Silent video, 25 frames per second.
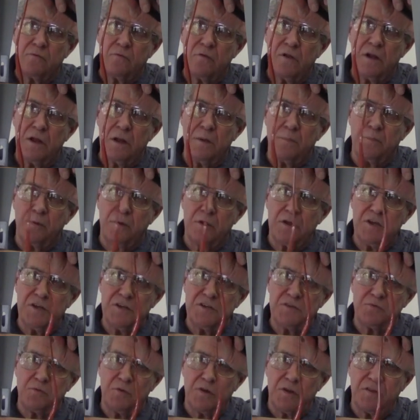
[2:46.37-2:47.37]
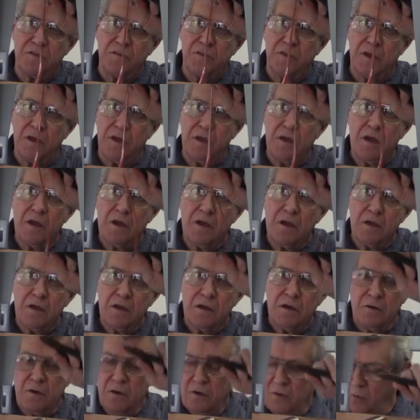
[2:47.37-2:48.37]
really pleased with the
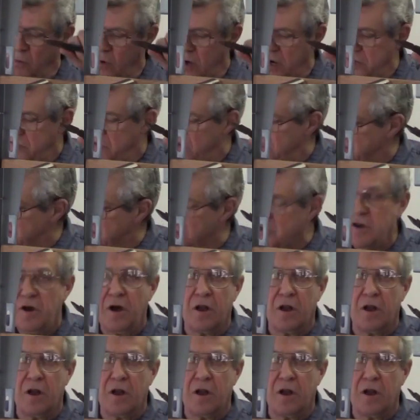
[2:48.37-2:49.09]
way these